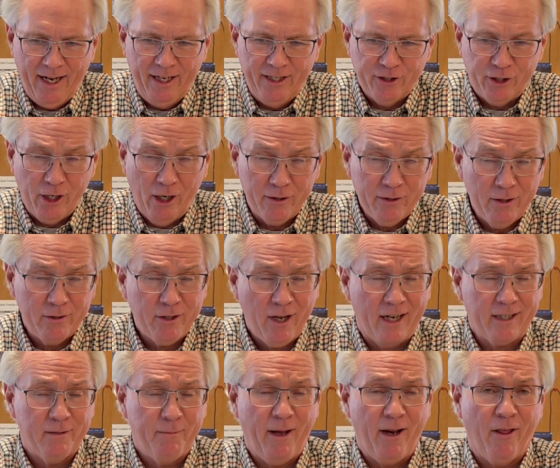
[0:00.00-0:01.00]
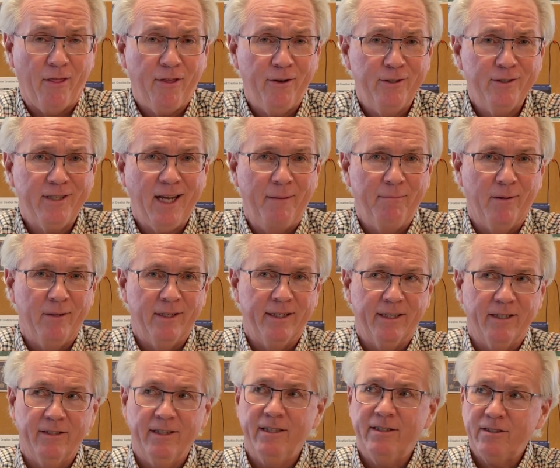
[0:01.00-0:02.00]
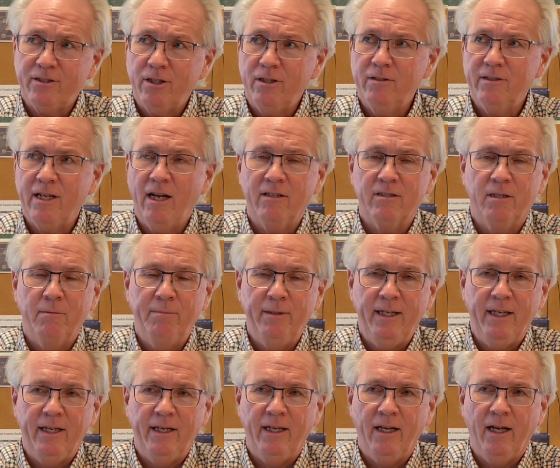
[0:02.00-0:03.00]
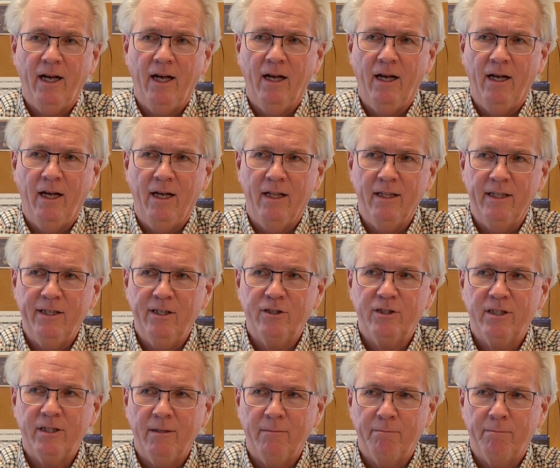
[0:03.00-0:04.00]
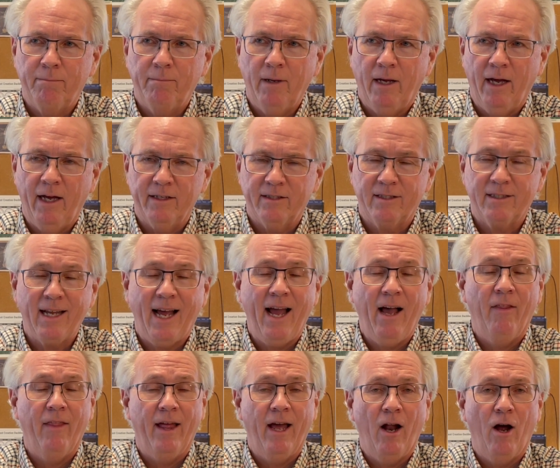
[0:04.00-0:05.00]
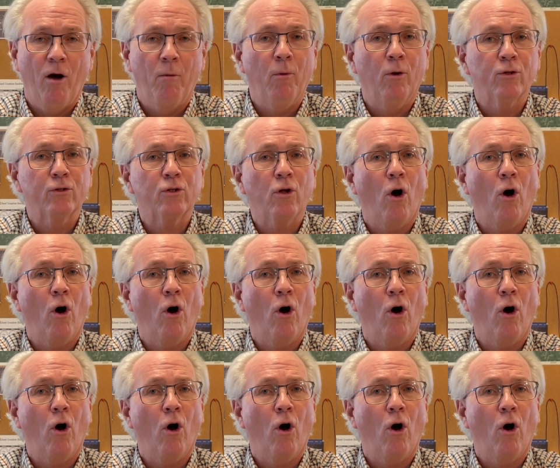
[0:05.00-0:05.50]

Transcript: She also talked about a third type of leader. This turns out to be a leadership style that almost